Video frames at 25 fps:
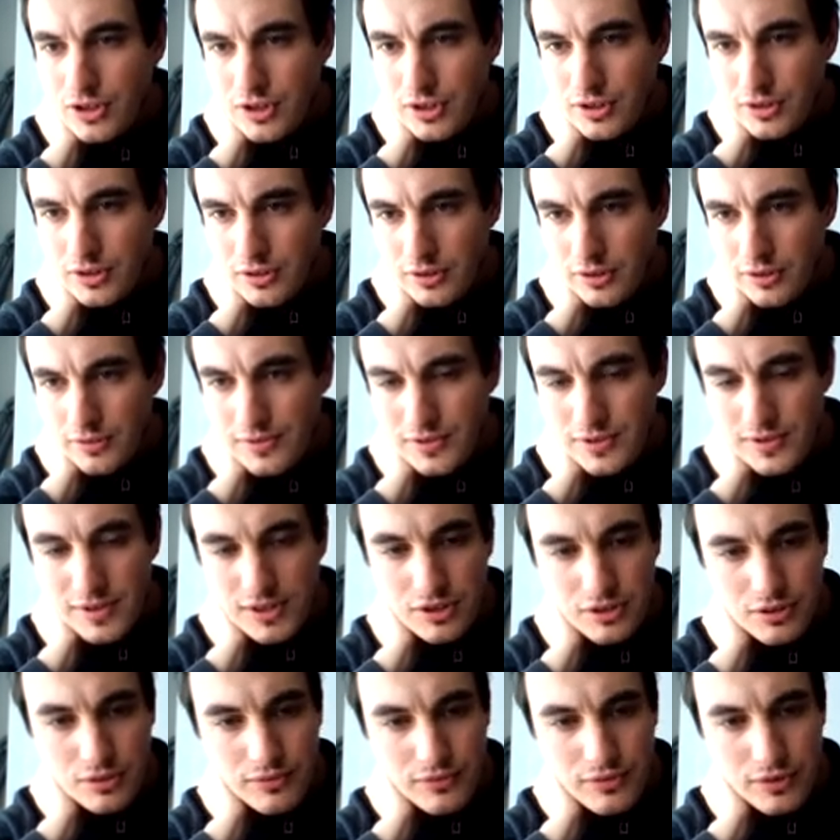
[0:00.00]
function, of
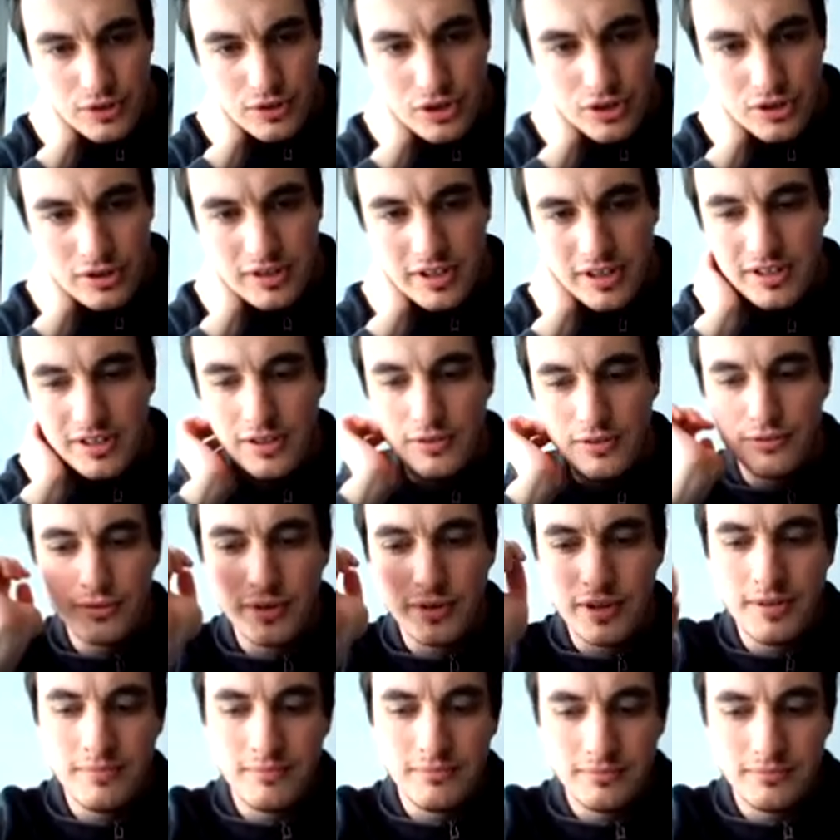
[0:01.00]
this new function delta
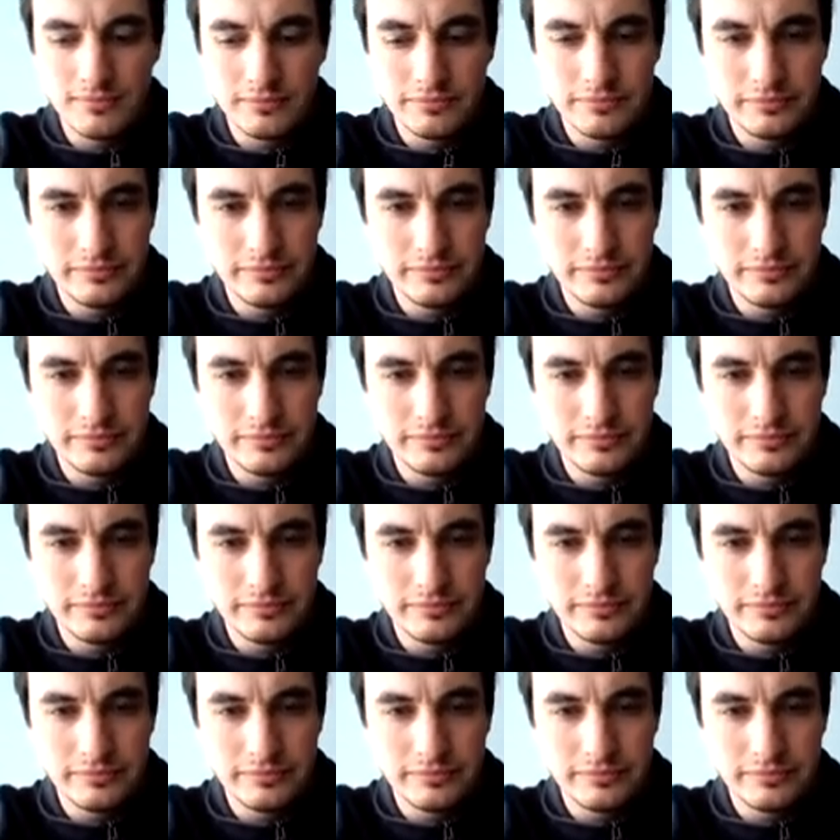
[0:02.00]
3.